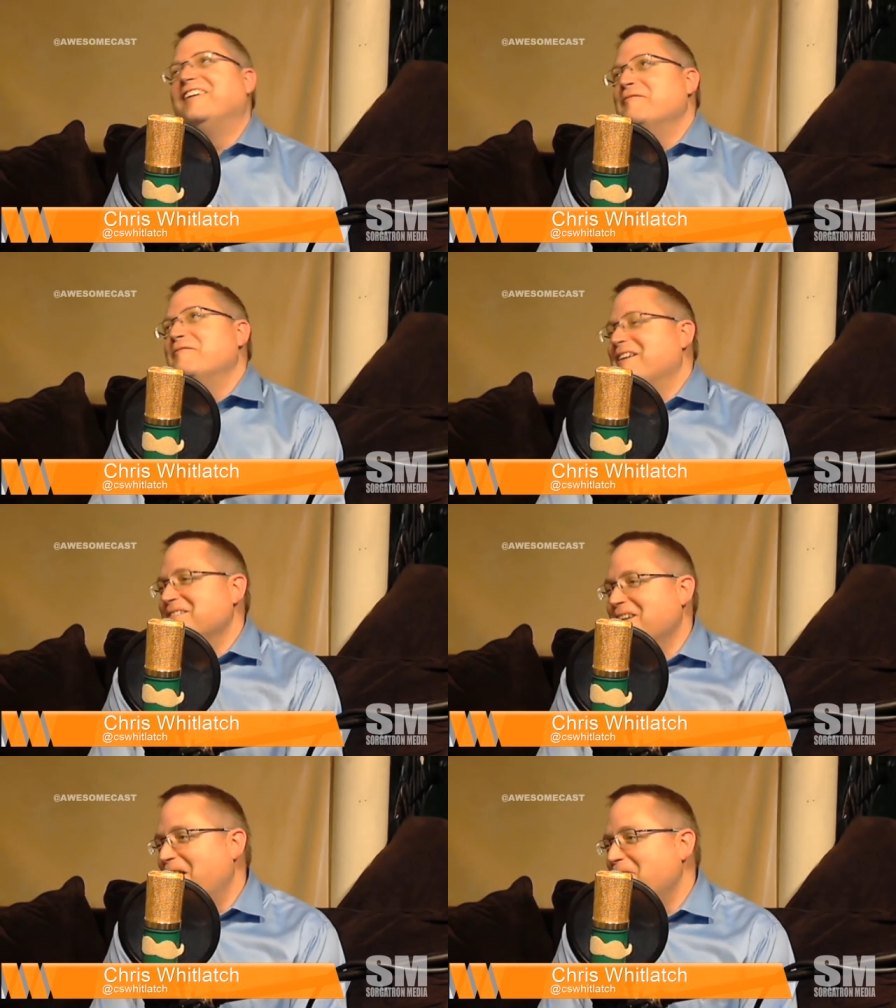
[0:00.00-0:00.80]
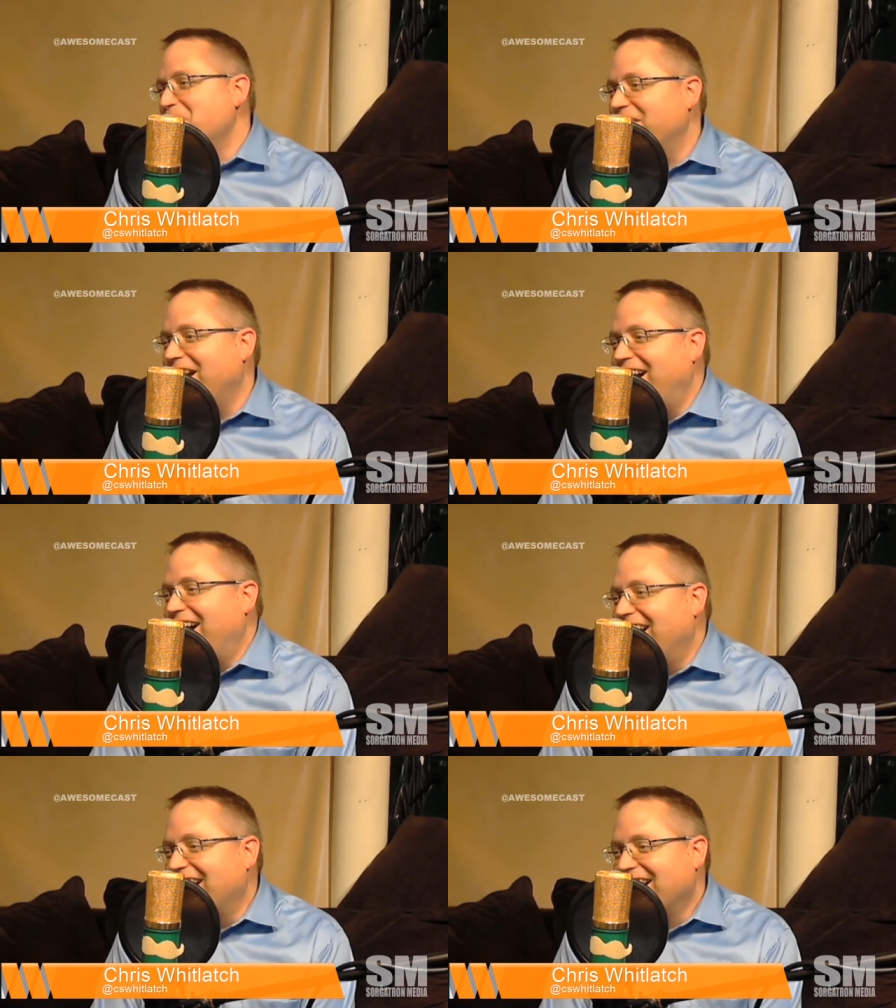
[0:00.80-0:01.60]
do a better job.
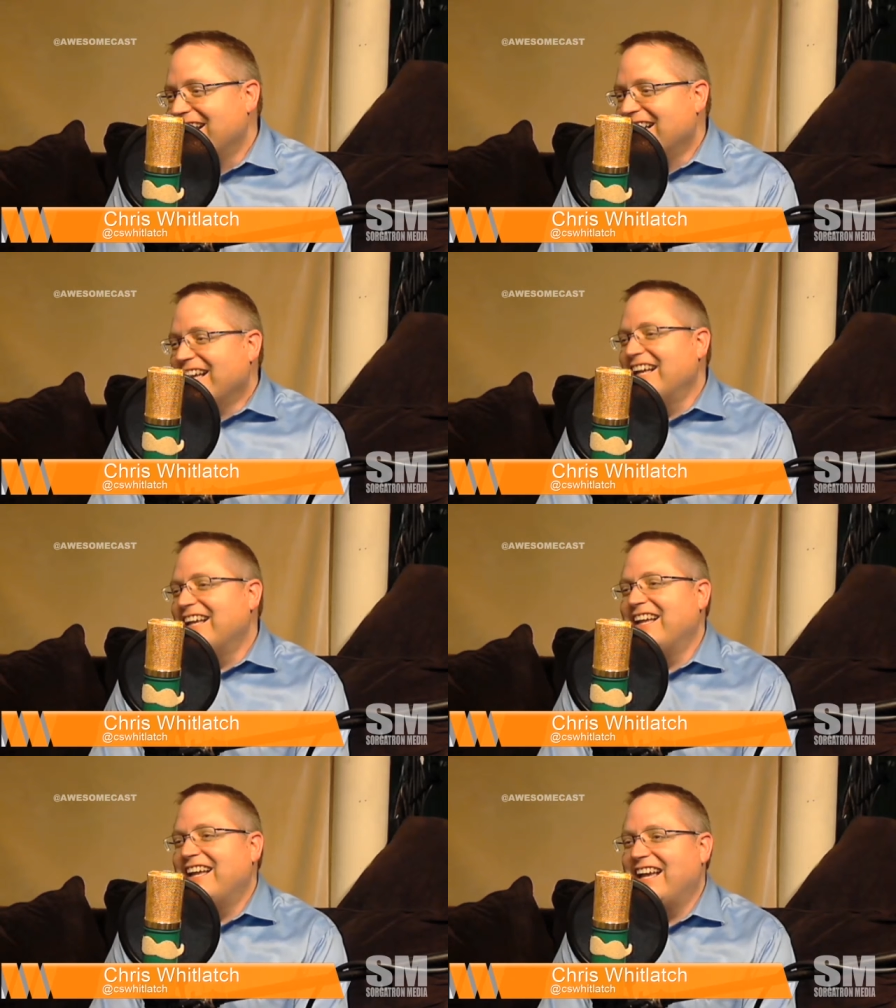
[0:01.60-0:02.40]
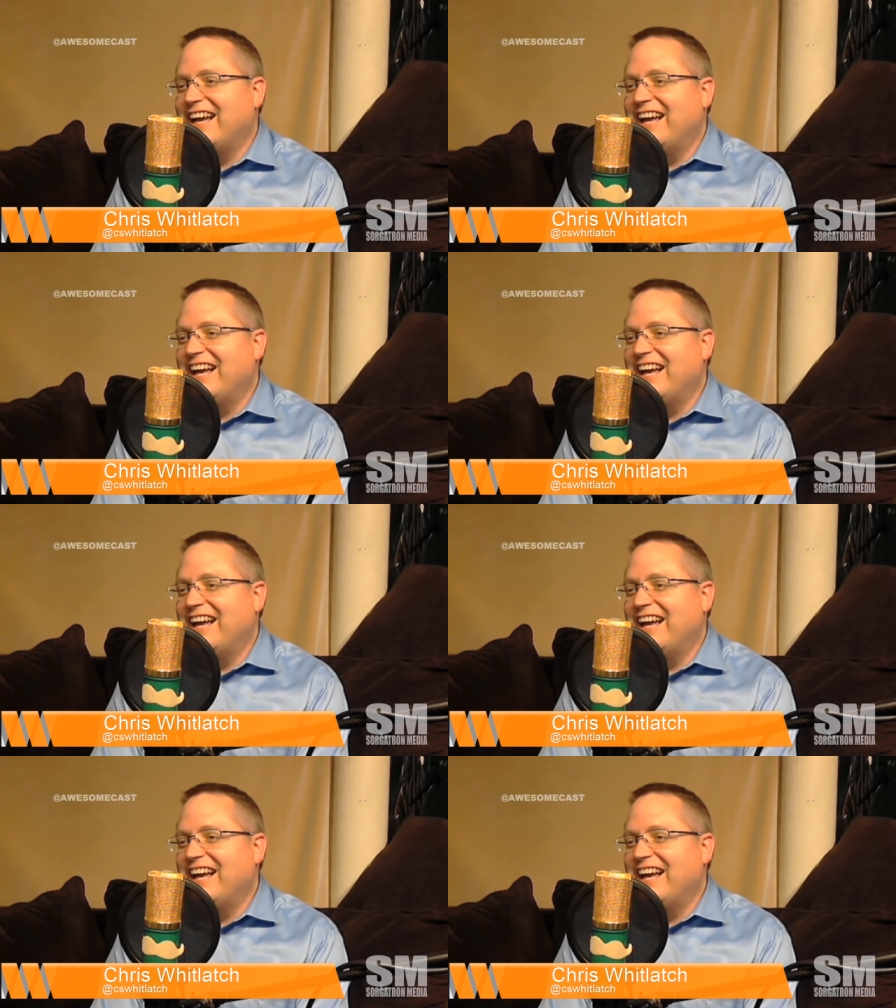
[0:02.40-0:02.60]
Everybody you're working with.